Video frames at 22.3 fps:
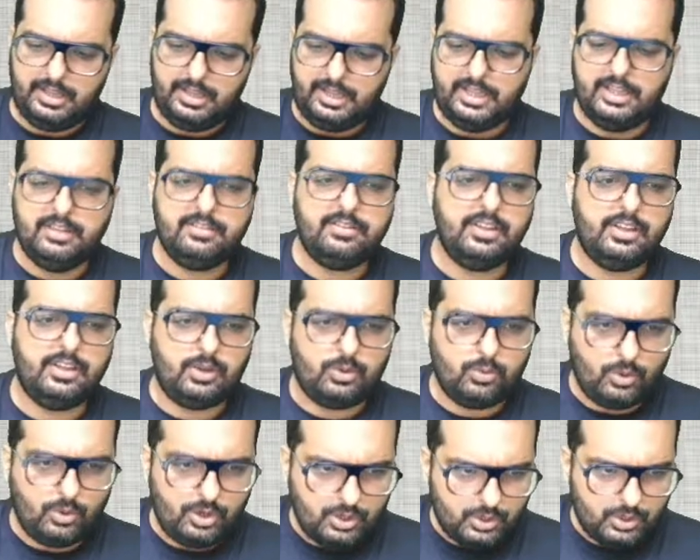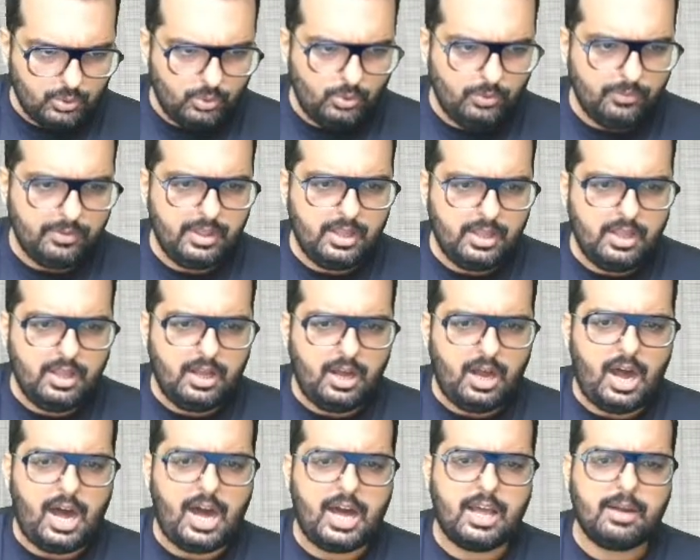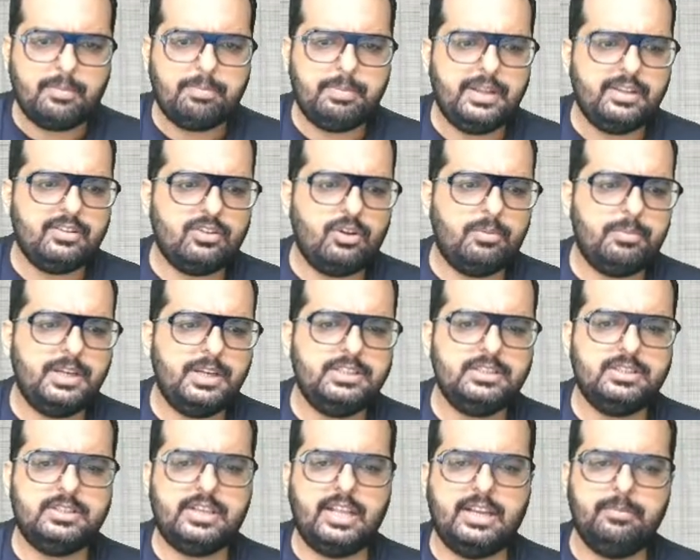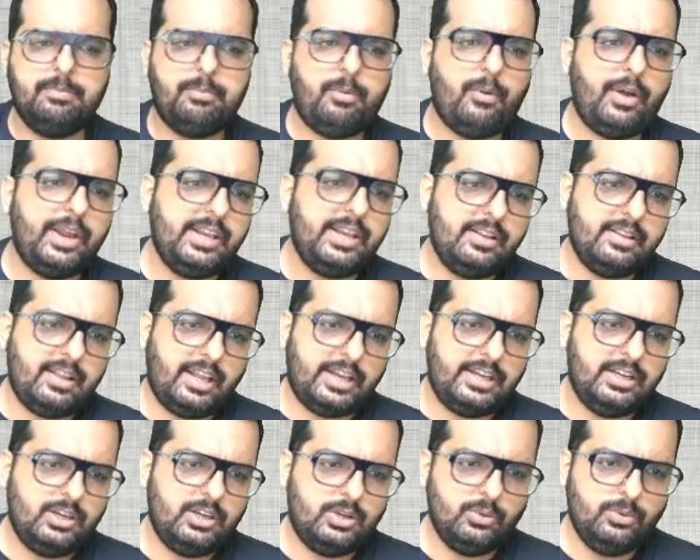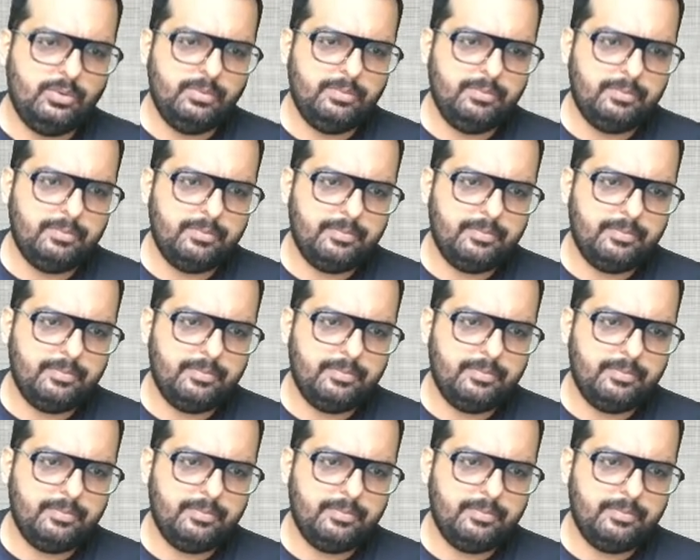is equal to RP is how much? 10.92